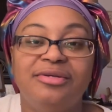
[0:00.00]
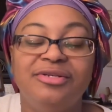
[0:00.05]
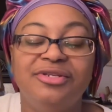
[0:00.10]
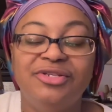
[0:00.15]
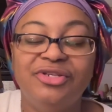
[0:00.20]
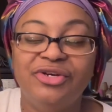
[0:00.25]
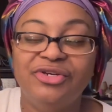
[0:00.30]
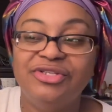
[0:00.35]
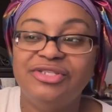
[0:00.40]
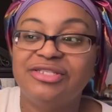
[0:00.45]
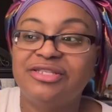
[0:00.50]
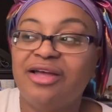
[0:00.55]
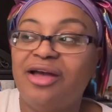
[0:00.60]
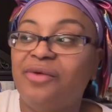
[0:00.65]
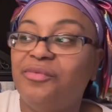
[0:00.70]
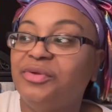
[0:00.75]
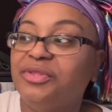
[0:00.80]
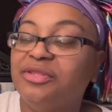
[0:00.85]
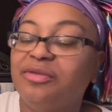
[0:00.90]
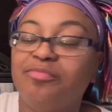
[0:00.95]
you know, you
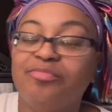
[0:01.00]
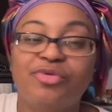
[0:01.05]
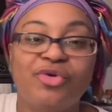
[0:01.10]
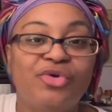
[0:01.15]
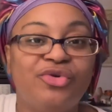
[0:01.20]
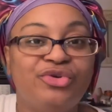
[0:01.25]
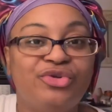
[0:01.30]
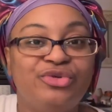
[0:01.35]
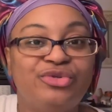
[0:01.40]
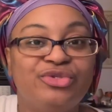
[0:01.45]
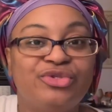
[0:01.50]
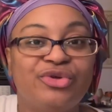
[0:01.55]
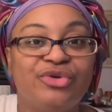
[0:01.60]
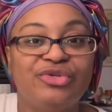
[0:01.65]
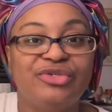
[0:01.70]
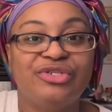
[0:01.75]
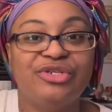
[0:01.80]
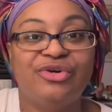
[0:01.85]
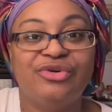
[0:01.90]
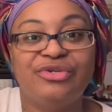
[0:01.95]
start with the produce
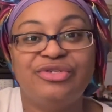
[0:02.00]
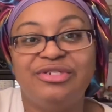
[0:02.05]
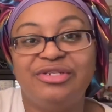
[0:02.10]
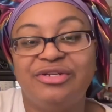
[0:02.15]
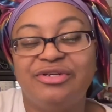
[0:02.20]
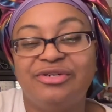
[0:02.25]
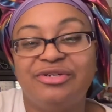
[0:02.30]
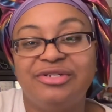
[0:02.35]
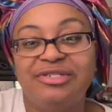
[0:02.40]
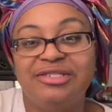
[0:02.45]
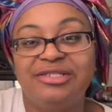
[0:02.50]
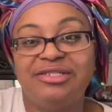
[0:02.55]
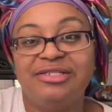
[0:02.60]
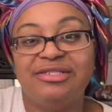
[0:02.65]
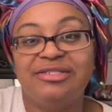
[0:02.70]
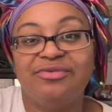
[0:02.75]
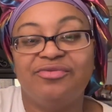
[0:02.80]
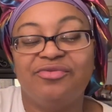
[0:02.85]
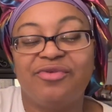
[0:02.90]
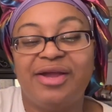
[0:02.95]
on, on, on
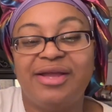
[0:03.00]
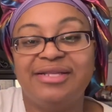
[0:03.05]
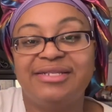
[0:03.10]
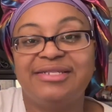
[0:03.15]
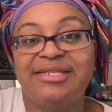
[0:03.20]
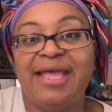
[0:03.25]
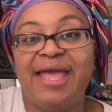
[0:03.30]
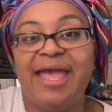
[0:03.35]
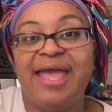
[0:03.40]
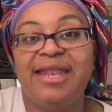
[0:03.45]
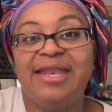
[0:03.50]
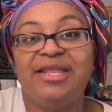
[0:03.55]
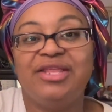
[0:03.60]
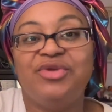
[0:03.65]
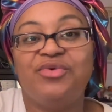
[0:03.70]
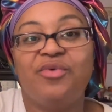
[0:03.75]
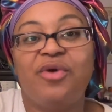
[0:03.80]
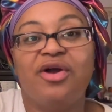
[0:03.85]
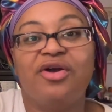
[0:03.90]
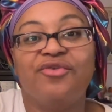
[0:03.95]
the right side and
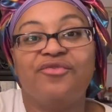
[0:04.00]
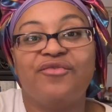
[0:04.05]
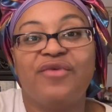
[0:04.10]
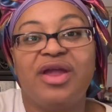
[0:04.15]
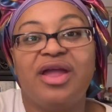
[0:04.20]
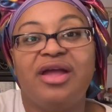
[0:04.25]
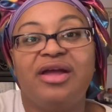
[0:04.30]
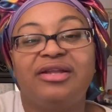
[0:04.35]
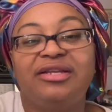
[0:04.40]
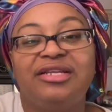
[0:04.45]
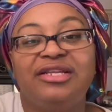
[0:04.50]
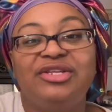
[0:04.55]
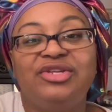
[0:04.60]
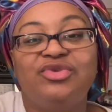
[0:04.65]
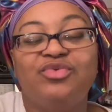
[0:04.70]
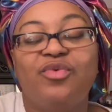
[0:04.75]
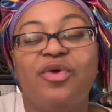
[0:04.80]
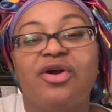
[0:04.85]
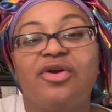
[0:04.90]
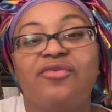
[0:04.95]
you walk around and
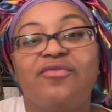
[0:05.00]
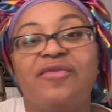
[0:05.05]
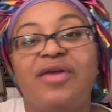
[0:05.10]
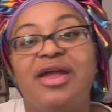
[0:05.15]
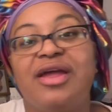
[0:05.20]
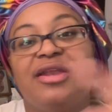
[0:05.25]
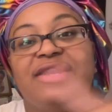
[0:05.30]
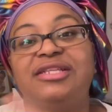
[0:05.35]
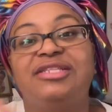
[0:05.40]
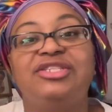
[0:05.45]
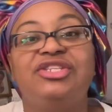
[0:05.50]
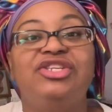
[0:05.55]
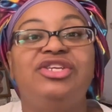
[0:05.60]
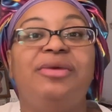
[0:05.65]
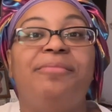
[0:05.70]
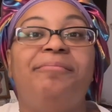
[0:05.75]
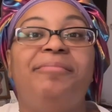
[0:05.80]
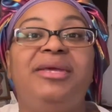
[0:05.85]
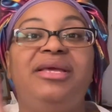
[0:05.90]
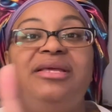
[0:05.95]
you walk around into
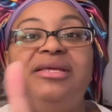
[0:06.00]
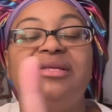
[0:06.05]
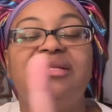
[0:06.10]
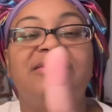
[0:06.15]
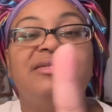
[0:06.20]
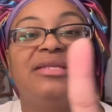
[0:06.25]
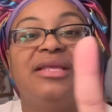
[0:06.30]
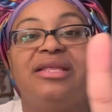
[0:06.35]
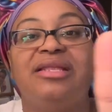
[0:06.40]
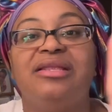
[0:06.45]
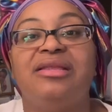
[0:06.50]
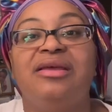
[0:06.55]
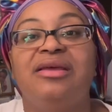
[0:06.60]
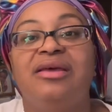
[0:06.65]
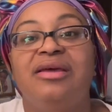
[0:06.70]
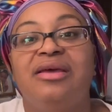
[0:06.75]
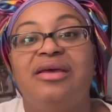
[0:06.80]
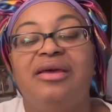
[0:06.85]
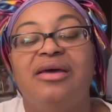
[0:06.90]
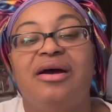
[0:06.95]
your meats and
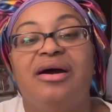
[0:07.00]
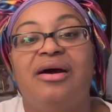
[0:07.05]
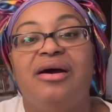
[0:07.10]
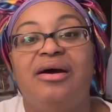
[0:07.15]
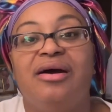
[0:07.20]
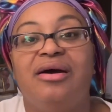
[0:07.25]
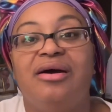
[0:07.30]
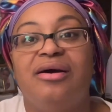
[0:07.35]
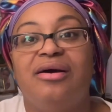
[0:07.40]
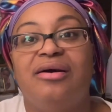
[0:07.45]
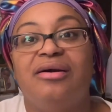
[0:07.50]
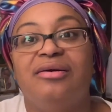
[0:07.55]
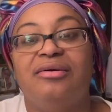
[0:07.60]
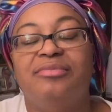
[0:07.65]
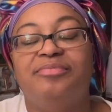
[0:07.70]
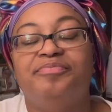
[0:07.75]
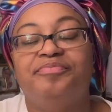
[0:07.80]
uh,